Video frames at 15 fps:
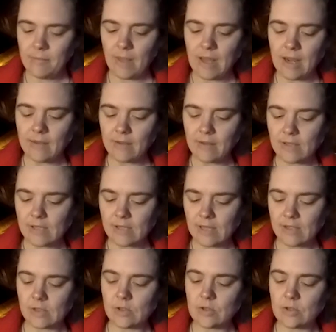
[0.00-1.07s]
And ever
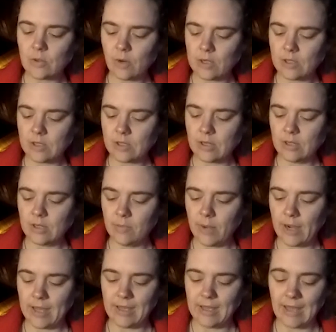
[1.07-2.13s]
since Doris started
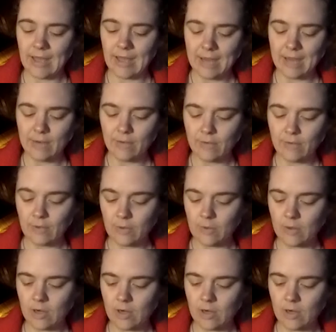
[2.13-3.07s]
buying canned food,